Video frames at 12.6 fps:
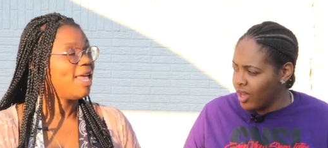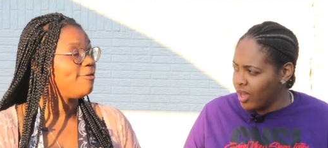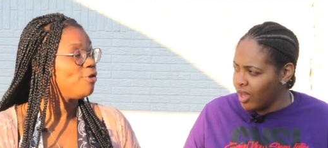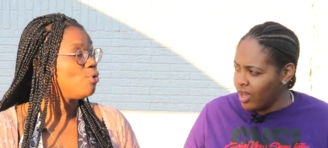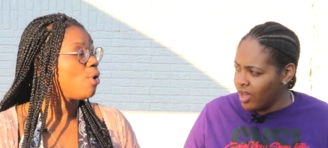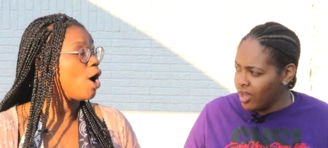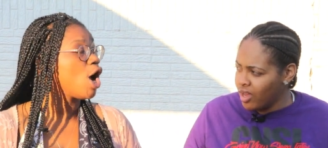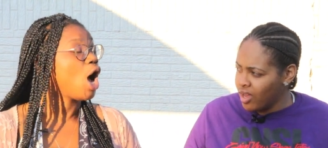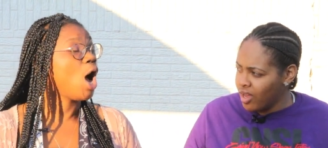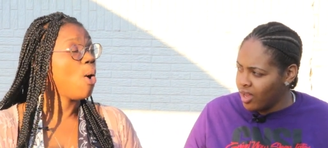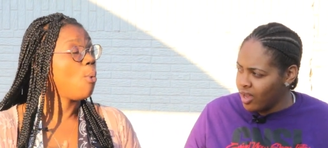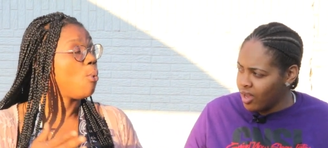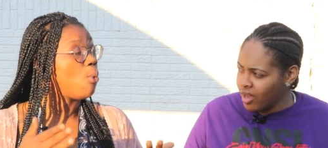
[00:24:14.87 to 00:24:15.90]
Speaker 1: if you are
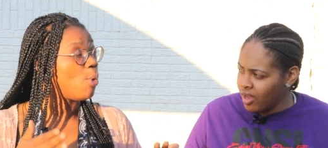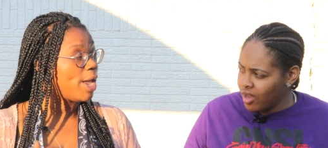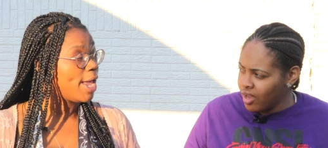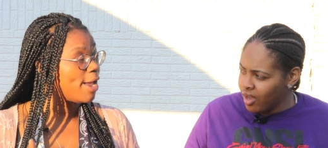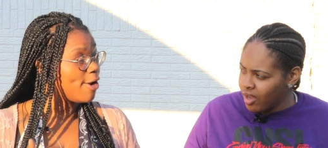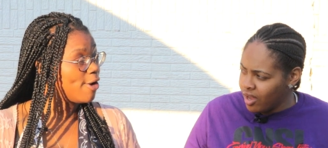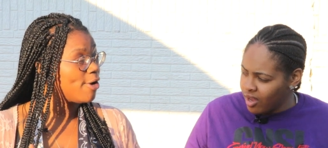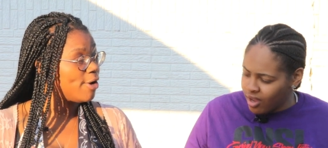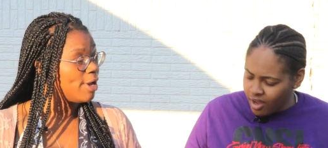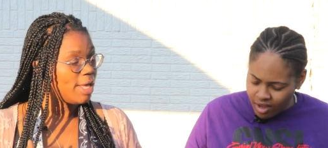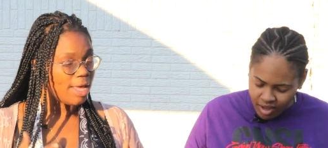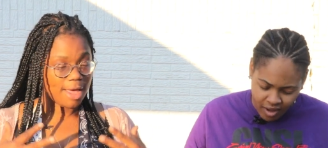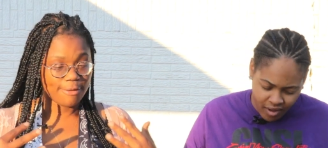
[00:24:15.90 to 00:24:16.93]
aware
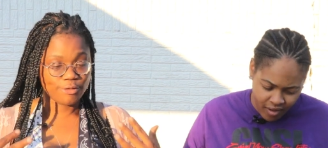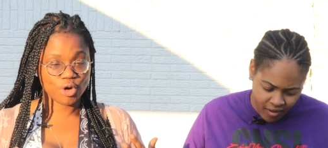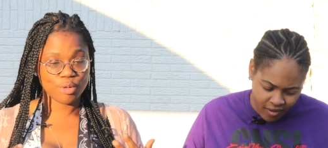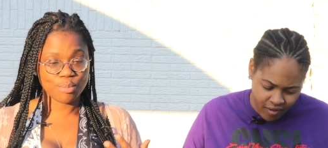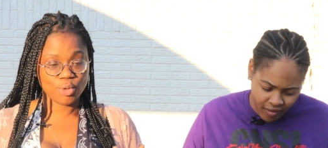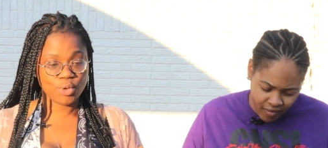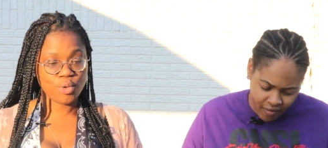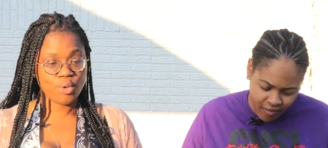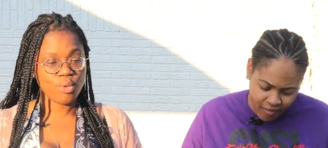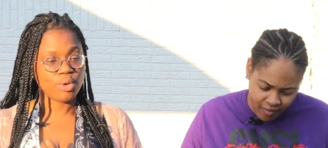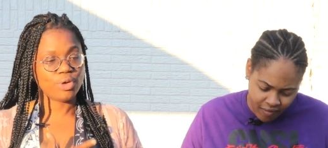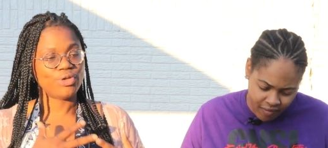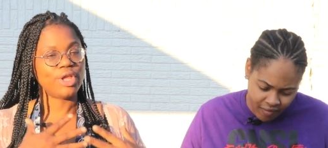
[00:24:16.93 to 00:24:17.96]
of your mood
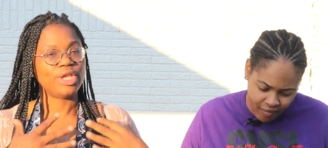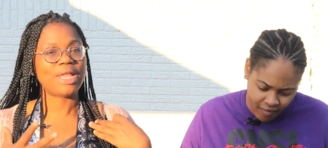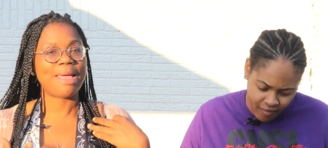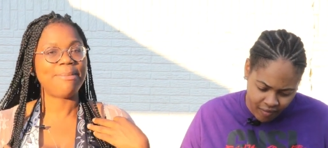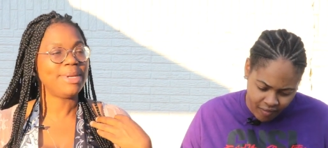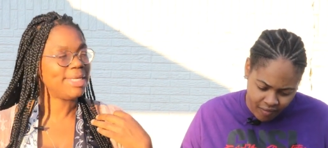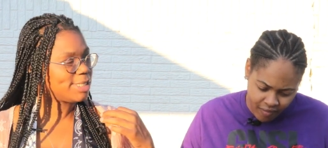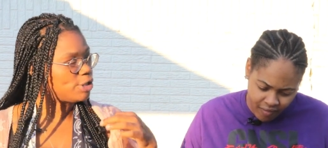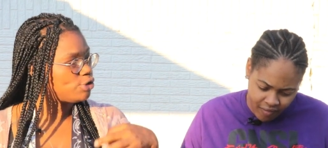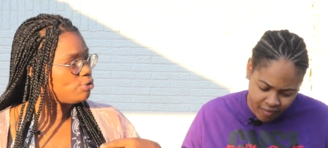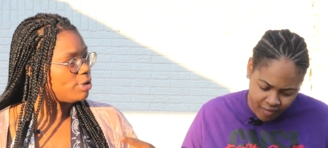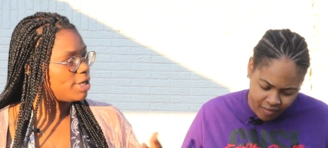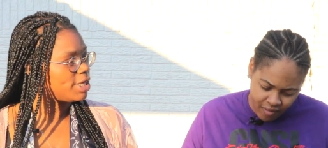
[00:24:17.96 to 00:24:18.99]
then that means that
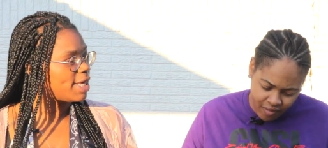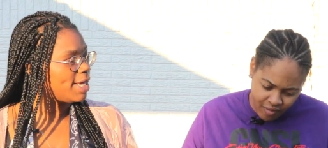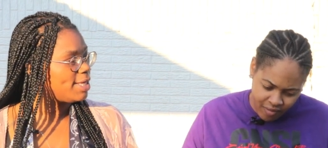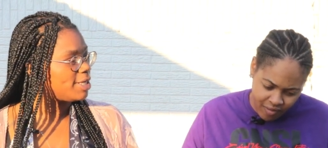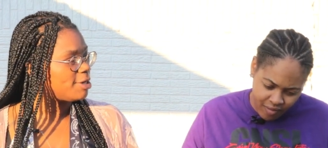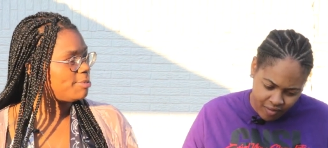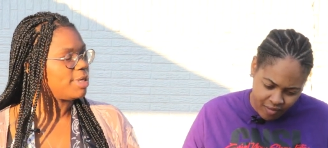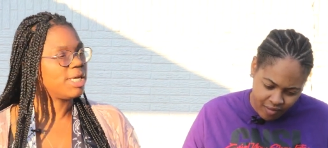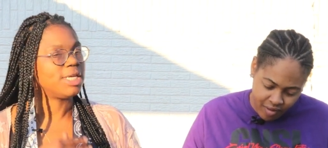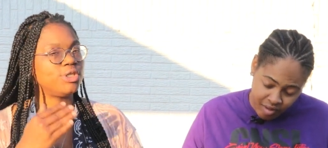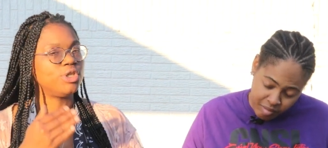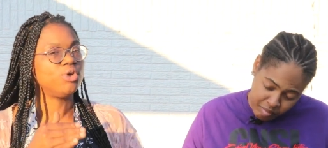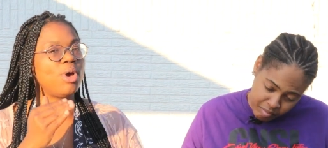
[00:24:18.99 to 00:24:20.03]
you can change it
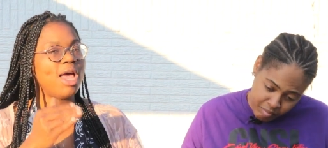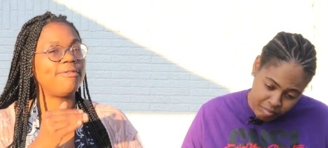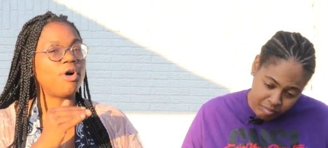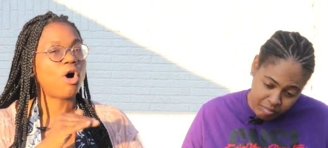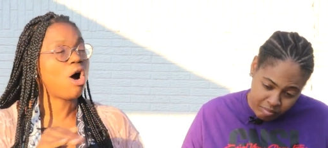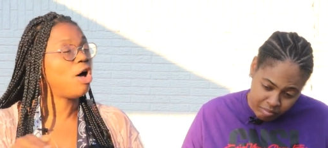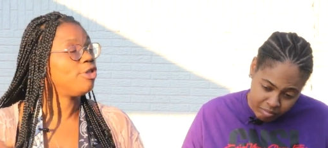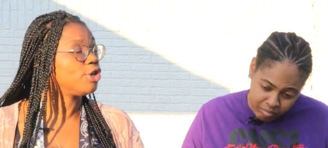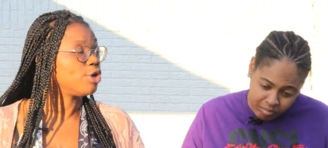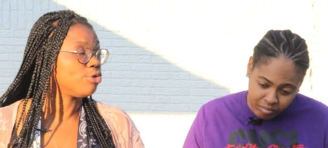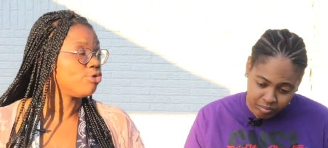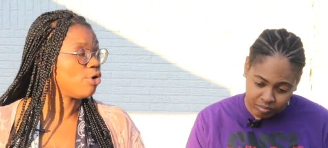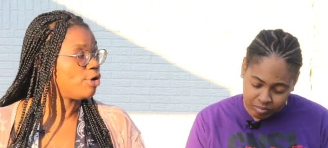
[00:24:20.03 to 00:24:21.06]
because you have all the
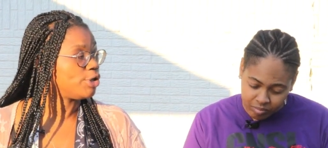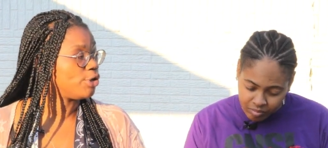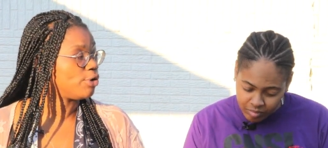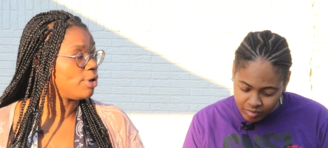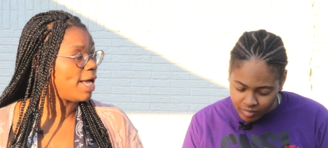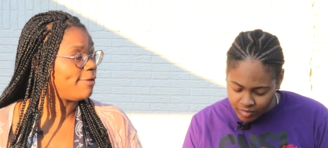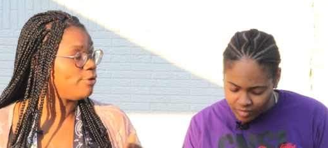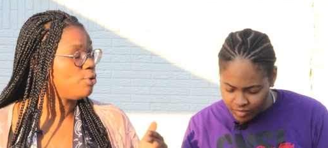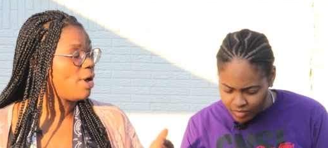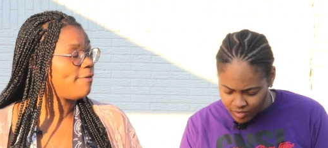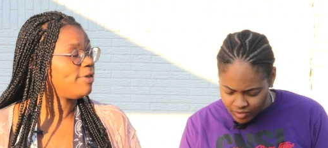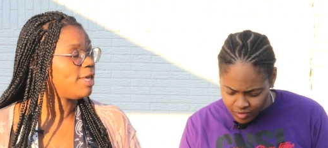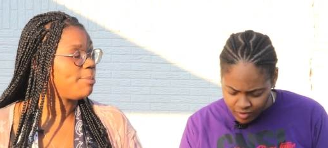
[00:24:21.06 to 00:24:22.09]
control in your life you
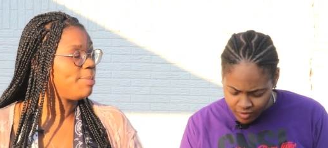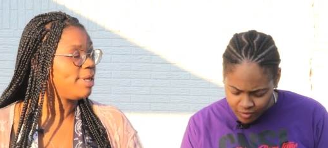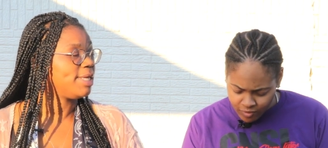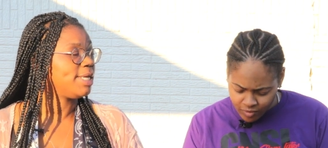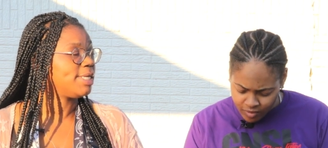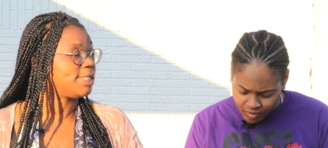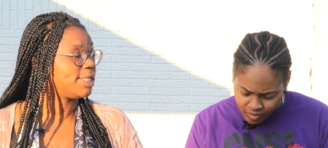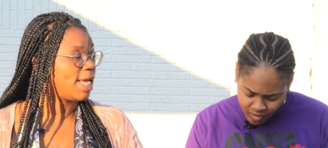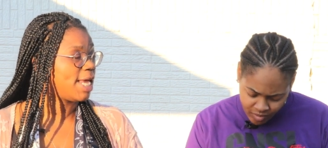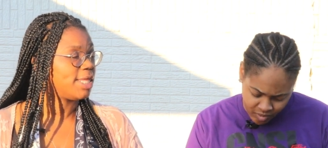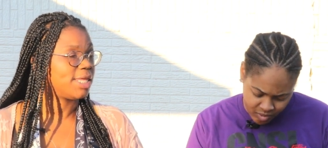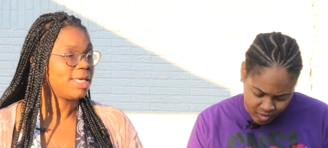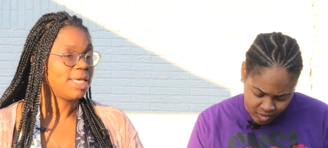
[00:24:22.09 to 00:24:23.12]
have the ability to
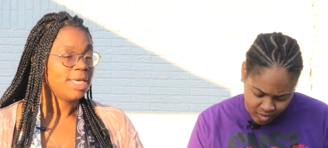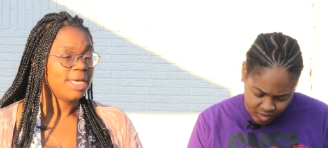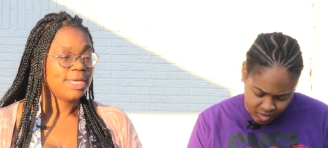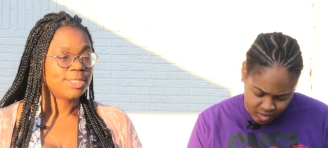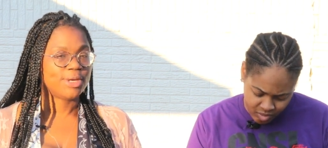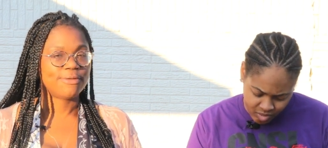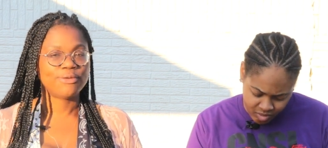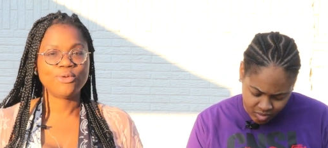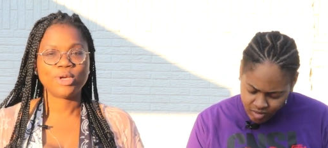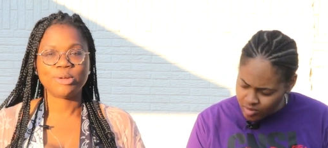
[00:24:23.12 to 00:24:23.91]
change it so if you